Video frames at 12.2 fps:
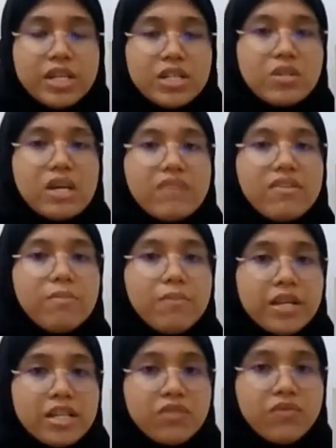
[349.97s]
is to have a
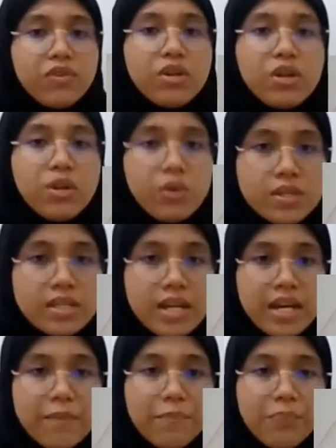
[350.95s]
place for alone
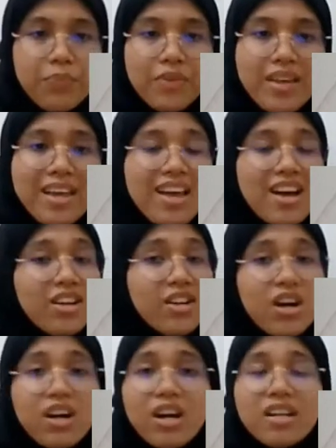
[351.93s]
time.
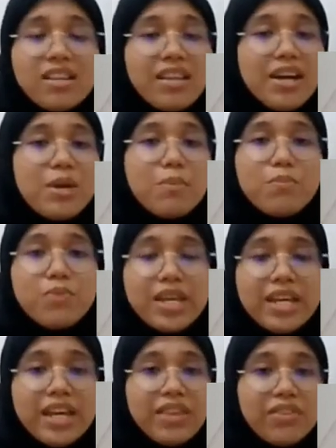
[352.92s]
Not gonna lie,
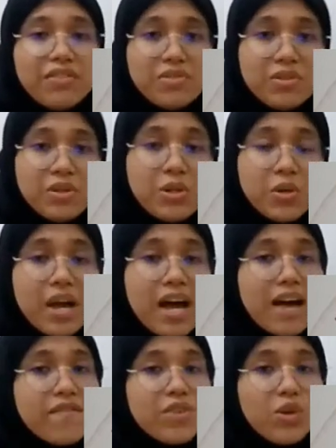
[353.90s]
being in the studio
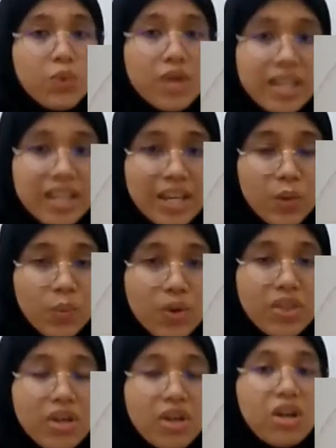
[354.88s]
have you working with
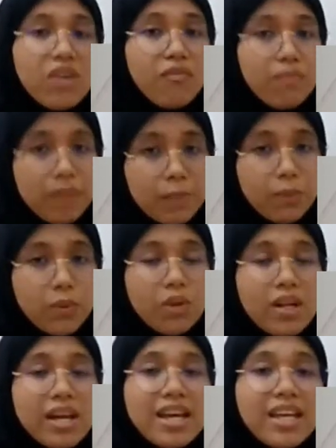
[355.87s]
a lot of
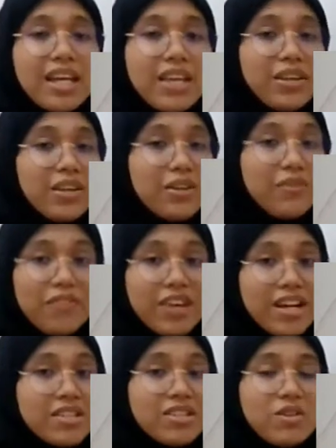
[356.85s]
people, either your
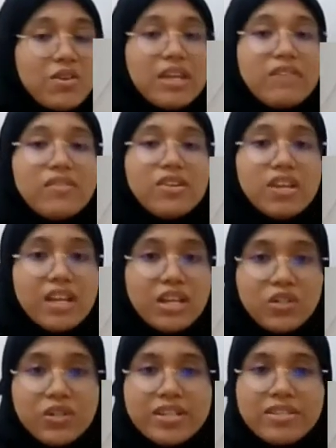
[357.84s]
friends or even your
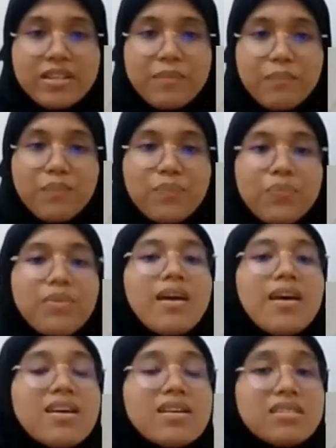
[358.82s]
lecturers.
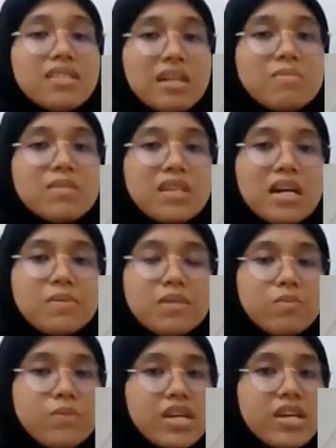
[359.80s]
Sometimes
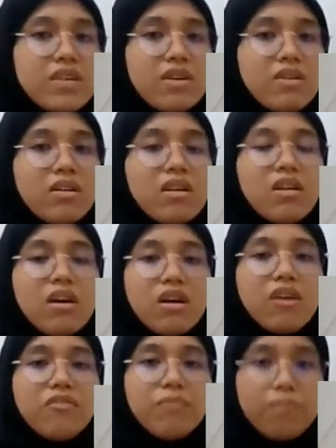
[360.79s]
being around a lot
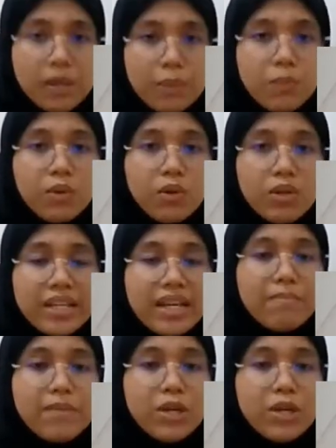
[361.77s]
of people can